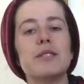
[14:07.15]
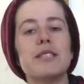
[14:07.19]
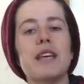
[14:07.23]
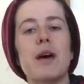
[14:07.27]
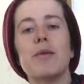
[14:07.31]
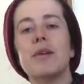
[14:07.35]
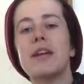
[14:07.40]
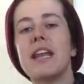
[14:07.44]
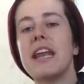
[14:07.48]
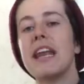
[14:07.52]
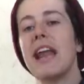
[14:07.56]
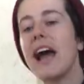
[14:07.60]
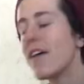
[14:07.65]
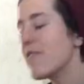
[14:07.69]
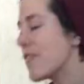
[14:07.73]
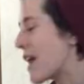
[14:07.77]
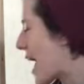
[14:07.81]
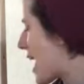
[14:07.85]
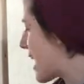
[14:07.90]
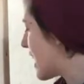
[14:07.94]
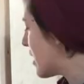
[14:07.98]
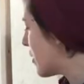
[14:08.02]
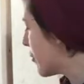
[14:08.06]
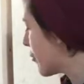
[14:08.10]
was that we didn't have
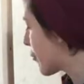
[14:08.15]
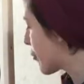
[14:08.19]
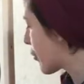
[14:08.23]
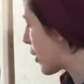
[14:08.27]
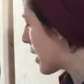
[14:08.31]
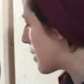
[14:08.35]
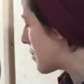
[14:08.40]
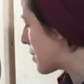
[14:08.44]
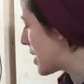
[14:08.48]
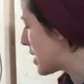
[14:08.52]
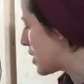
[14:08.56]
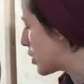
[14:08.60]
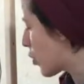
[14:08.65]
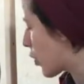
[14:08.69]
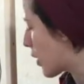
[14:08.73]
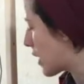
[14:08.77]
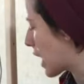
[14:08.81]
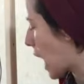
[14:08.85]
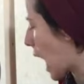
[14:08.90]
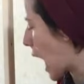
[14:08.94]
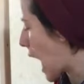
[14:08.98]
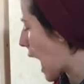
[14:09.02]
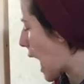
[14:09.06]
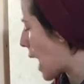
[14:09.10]
any framing
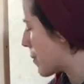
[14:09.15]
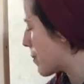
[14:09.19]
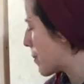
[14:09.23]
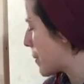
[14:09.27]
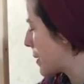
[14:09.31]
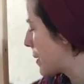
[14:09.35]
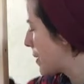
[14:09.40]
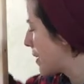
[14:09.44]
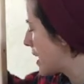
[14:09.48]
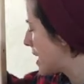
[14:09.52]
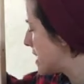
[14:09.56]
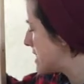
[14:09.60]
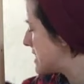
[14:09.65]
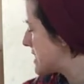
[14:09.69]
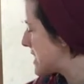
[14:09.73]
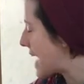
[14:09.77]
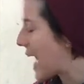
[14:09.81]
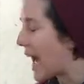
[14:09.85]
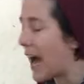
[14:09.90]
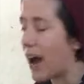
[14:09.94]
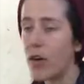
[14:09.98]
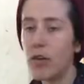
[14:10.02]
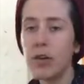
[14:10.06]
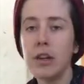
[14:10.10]
going up and
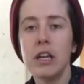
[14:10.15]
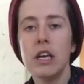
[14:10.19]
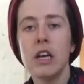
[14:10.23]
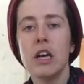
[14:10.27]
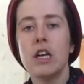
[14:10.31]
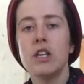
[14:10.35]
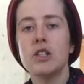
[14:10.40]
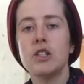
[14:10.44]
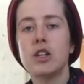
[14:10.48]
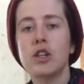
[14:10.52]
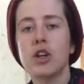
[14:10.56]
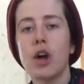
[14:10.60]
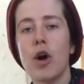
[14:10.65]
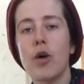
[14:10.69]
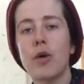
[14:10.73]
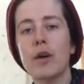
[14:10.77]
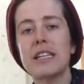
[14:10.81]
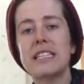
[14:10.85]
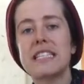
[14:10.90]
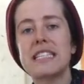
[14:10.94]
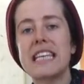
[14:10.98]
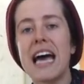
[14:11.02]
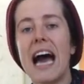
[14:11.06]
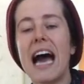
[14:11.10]
down to go
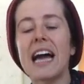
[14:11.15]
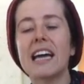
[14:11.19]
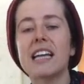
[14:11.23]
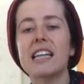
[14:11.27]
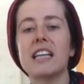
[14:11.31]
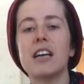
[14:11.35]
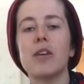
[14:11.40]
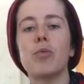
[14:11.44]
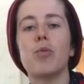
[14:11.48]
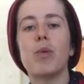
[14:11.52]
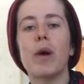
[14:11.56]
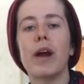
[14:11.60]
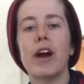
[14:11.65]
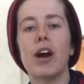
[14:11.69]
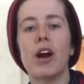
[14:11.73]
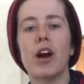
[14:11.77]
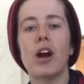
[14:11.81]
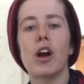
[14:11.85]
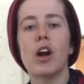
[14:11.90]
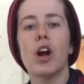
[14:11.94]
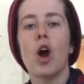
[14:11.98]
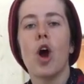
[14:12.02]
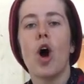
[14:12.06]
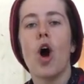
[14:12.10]
exactly
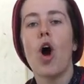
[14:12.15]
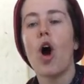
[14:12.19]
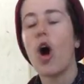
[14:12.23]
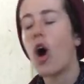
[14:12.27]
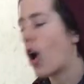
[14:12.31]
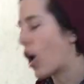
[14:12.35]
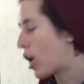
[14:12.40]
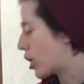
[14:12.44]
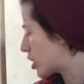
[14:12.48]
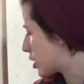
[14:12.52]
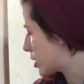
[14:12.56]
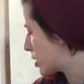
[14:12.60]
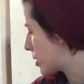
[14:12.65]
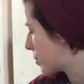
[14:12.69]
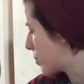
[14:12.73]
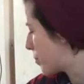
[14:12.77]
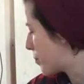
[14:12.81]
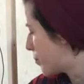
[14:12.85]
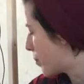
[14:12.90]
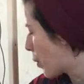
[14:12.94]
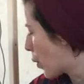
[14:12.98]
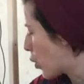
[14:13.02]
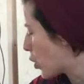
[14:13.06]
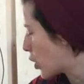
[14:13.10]
where our
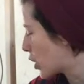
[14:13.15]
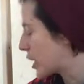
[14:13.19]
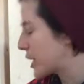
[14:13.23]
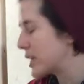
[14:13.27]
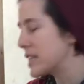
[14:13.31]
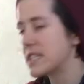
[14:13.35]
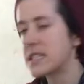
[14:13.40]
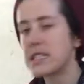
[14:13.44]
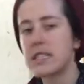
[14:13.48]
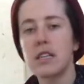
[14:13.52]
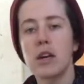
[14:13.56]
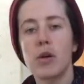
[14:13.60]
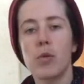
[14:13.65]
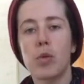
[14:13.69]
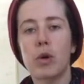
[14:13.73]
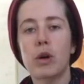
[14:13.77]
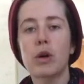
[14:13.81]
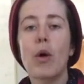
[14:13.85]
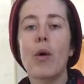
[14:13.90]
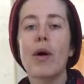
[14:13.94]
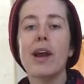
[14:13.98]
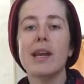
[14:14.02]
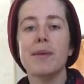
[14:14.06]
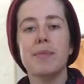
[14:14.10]
boards were
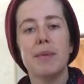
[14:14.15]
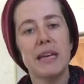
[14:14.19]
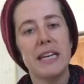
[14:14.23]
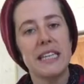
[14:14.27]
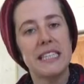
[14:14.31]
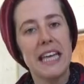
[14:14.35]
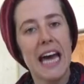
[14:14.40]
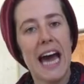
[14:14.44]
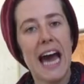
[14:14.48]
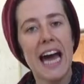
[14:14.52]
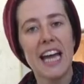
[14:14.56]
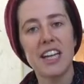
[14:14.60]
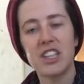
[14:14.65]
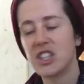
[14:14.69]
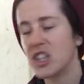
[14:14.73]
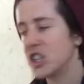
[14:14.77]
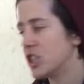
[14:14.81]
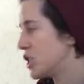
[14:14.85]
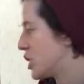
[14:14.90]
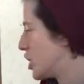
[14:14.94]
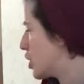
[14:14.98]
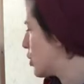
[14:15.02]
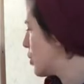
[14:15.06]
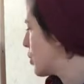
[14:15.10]
going to be
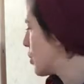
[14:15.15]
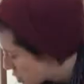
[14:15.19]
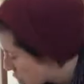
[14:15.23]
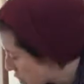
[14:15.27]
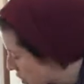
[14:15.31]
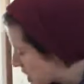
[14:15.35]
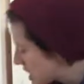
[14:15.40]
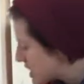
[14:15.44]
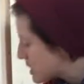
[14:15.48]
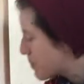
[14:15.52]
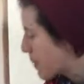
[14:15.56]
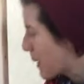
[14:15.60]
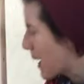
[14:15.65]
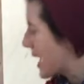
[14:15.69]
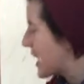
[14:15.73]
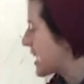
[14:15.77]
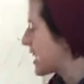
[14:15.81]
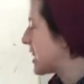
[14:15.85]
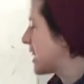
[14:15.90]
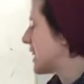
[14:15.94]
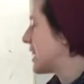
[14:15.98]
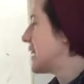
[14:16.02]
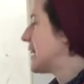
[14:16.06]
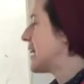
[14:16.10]
attaching to. So this
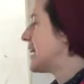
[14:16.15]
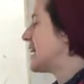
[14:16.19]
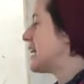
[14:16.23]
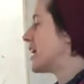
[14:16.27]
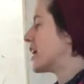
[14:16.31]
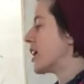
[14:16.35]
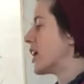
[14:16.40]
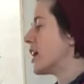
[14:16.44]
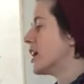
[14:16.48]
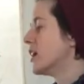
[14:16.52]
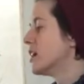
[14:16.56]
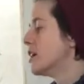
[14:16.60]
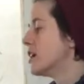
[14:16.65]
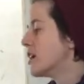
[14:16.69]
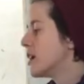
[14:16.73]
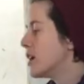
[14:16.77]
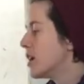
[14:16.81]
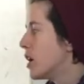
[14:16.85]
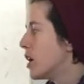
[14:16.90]
paneling here